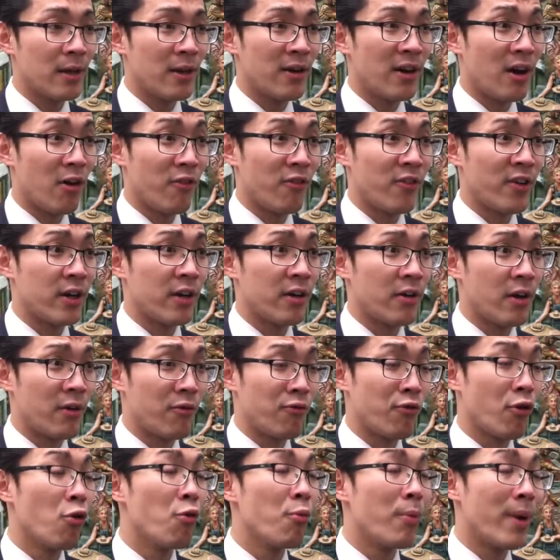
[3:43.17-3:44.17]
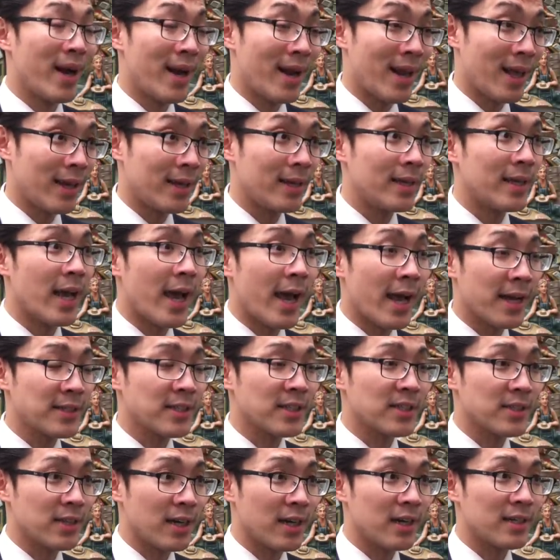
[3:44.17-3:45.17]
of a role-play
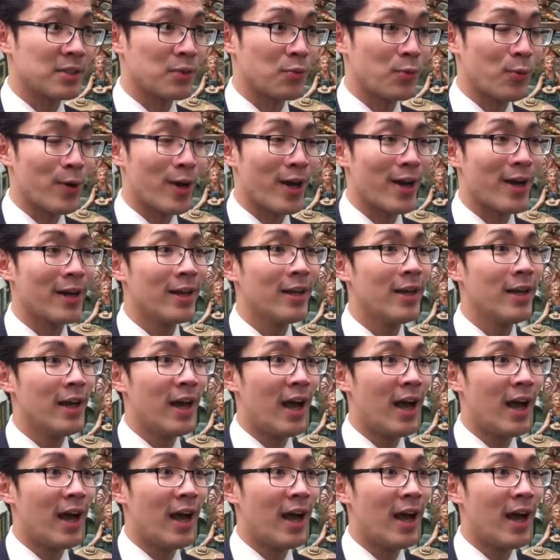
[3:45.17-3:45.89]
exercise where